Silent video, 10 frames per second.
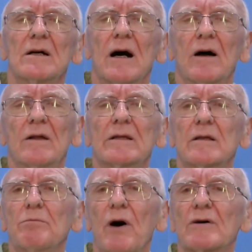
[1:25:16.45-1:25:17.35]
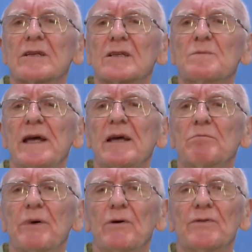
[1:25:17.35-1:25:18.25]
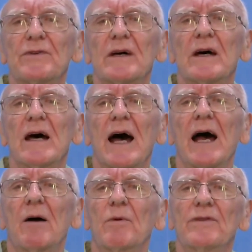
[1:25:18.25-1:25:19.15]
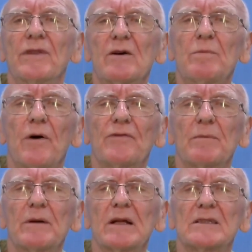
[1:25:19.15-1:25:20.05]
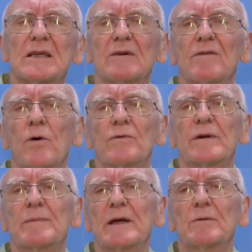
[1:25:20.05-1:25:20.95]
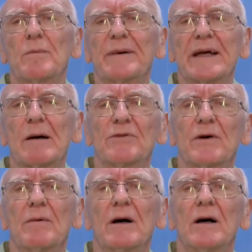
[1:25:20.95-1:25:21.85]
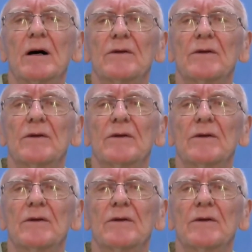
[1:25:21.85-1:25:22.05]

little boxes being built with no possibility of ordinary people being able to